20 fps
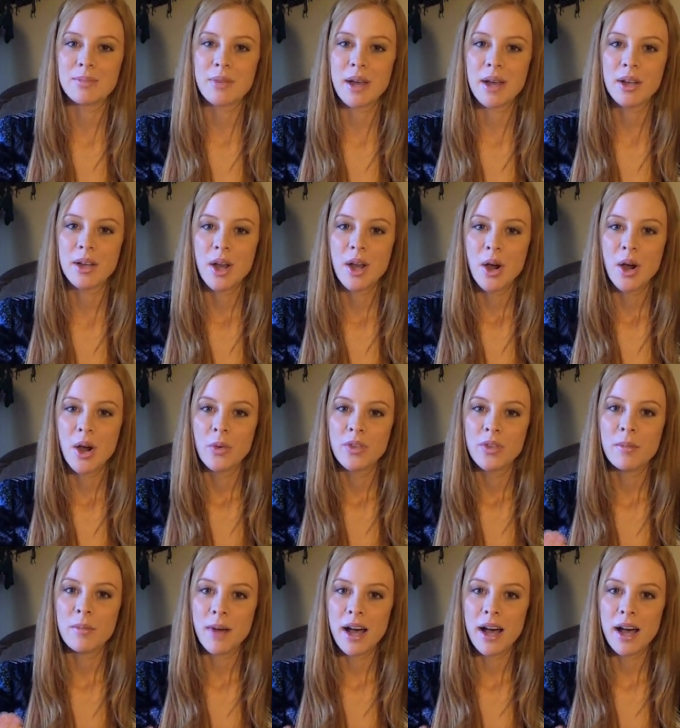But when
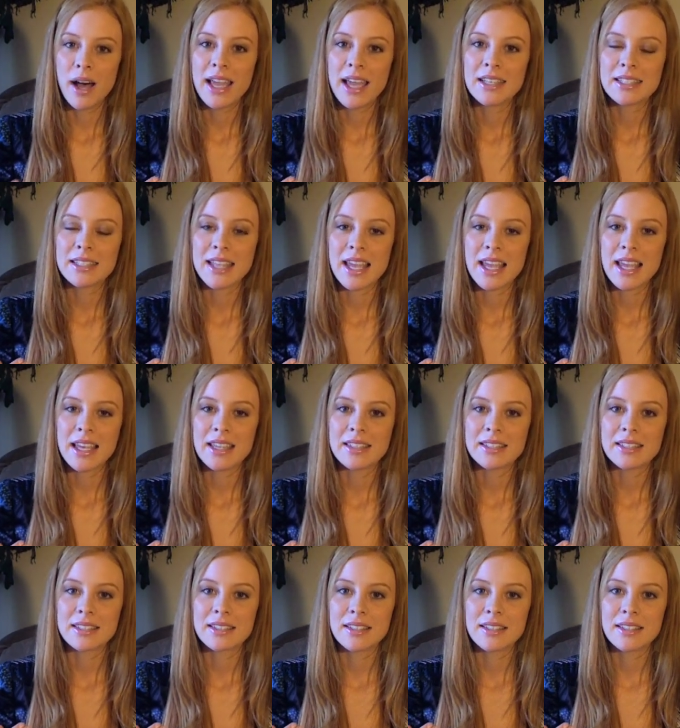the mind is
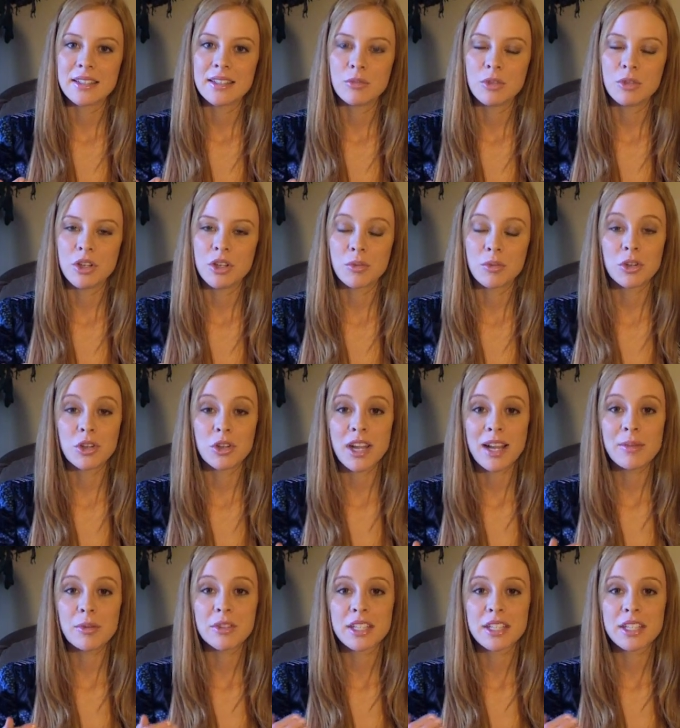is when you when you're
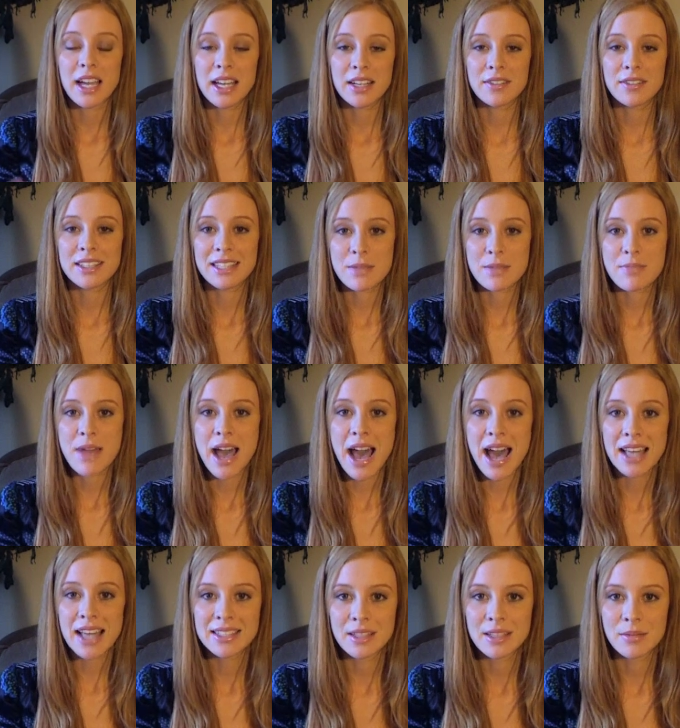able to kind of see
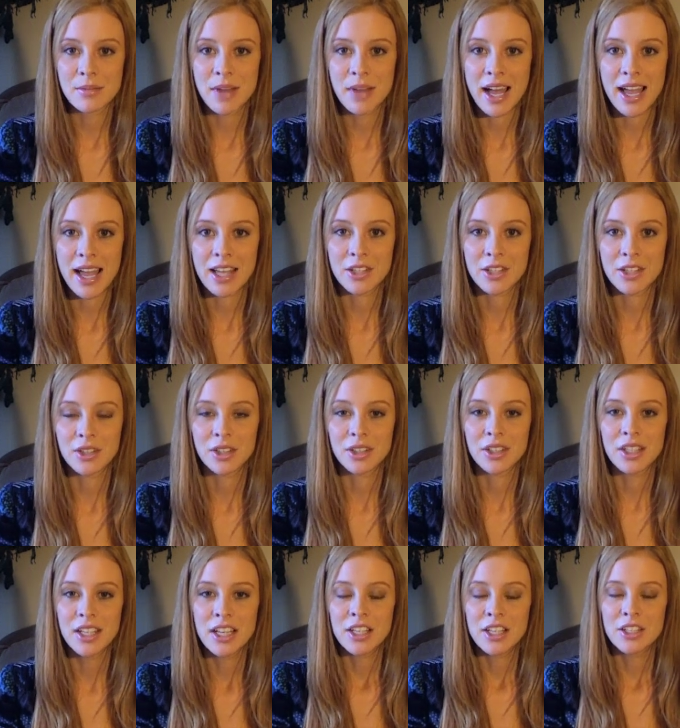past the mind,
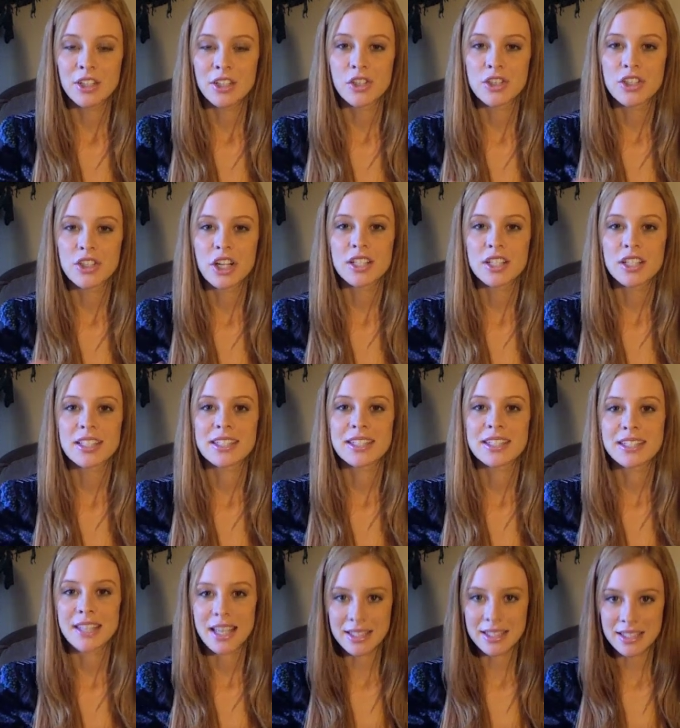you'll you'll start to
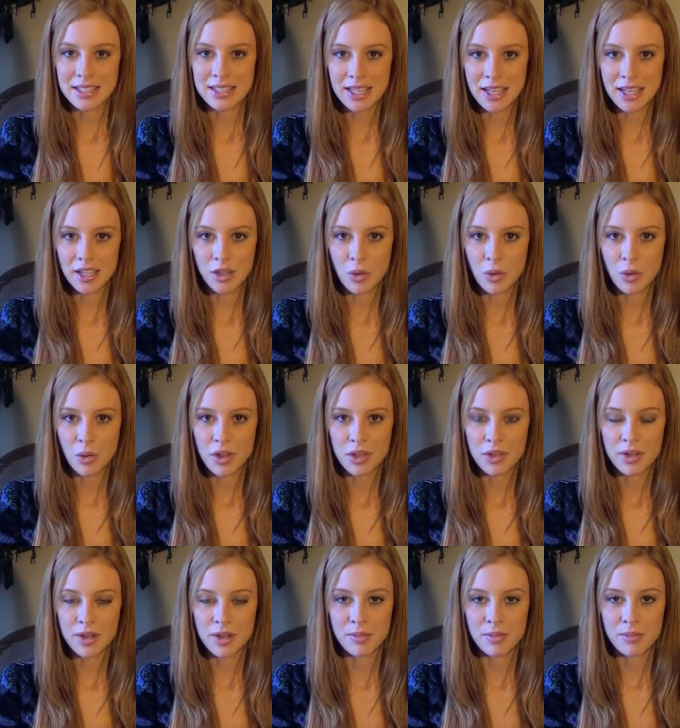sense it
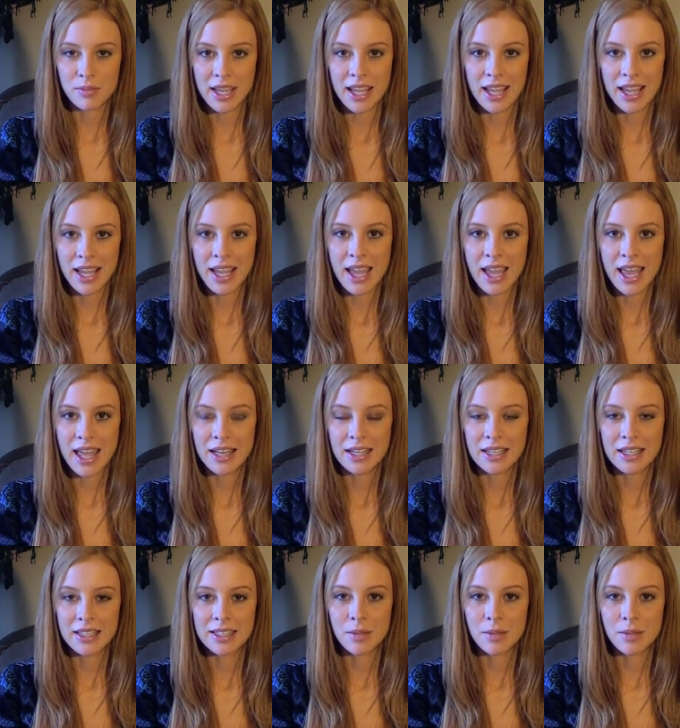with your being, and
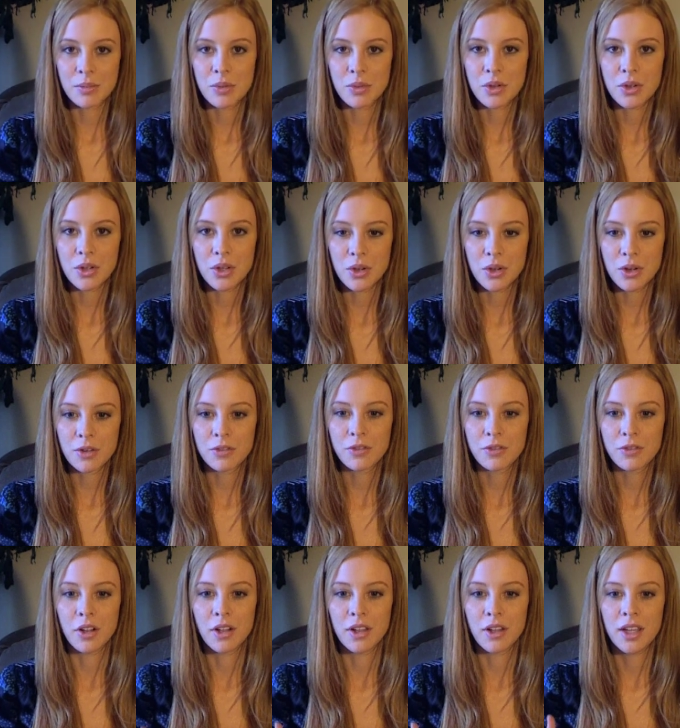it is a
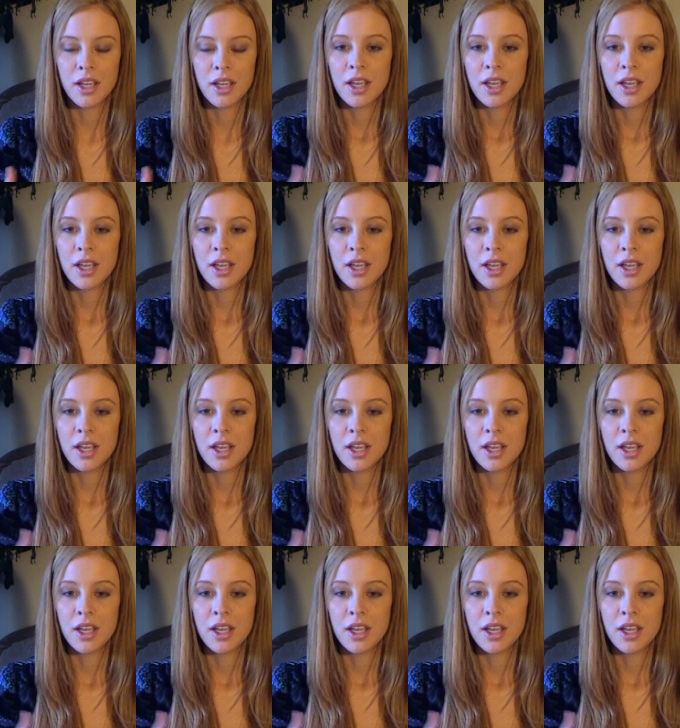beautiful,